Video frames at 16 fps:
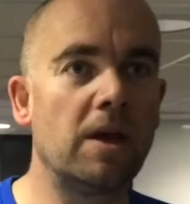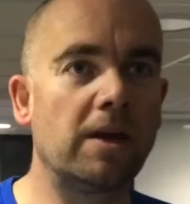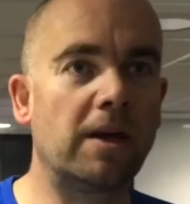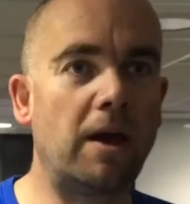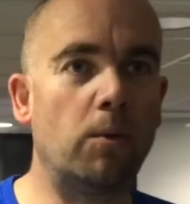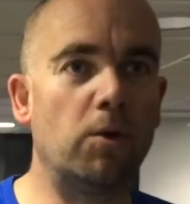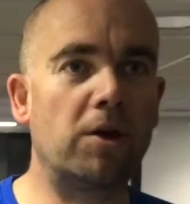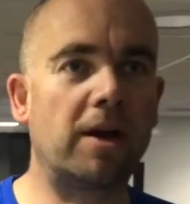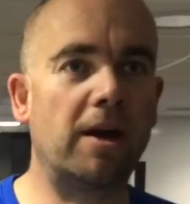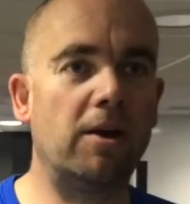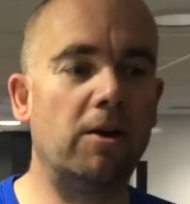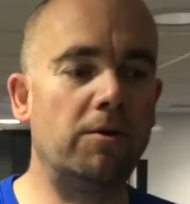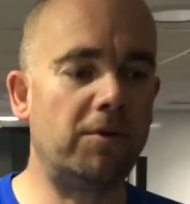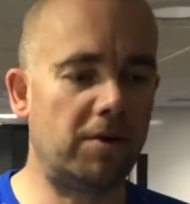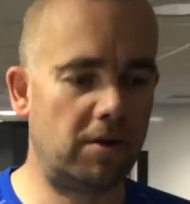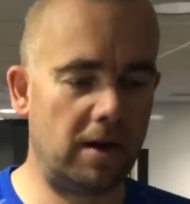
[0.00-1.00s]
Okay, workout
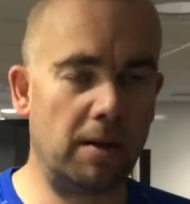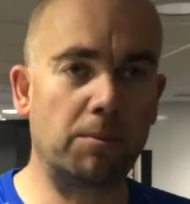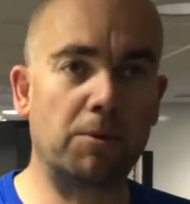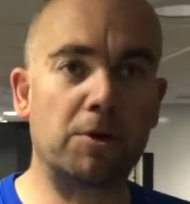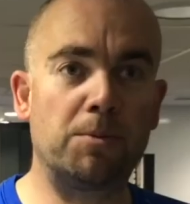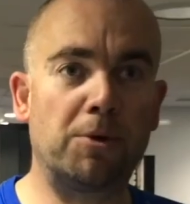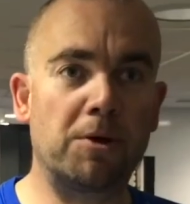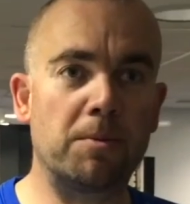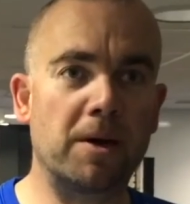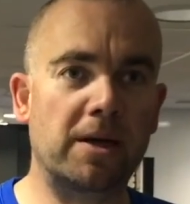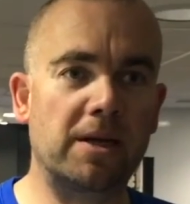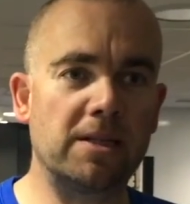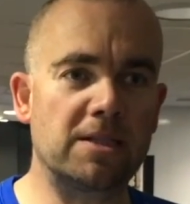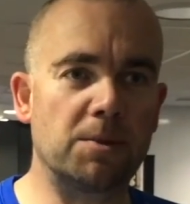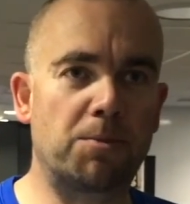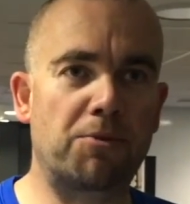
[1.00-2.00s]
over. I'm going to put it
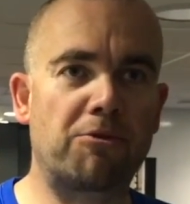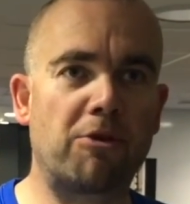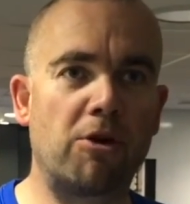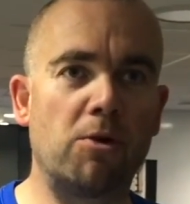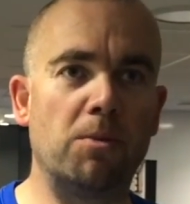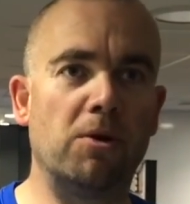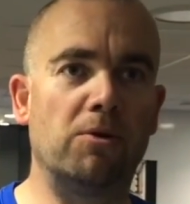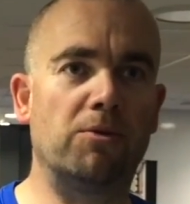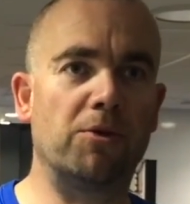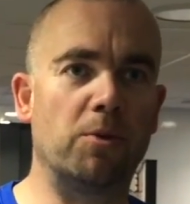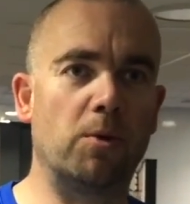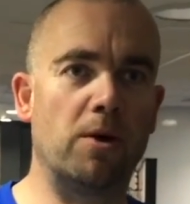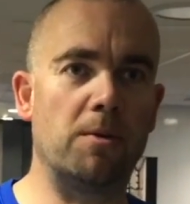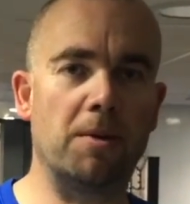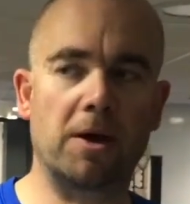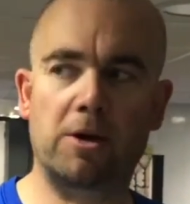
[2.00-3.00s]
back into pro mode for the
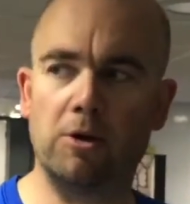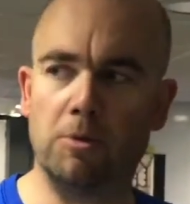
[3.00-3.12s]
way back